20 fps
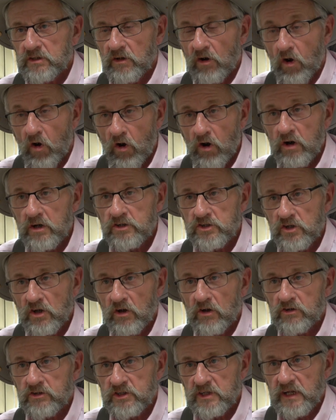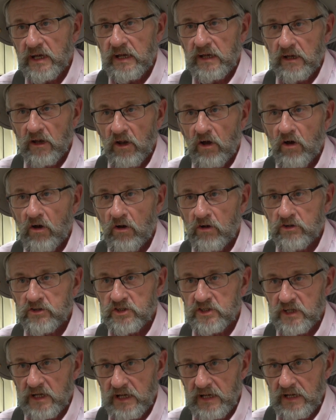Arkansas state law
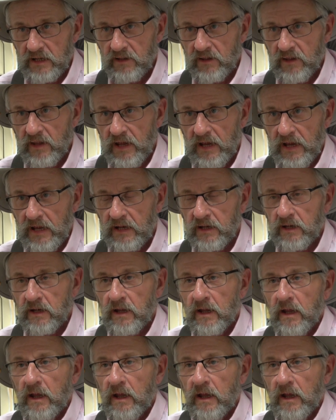said that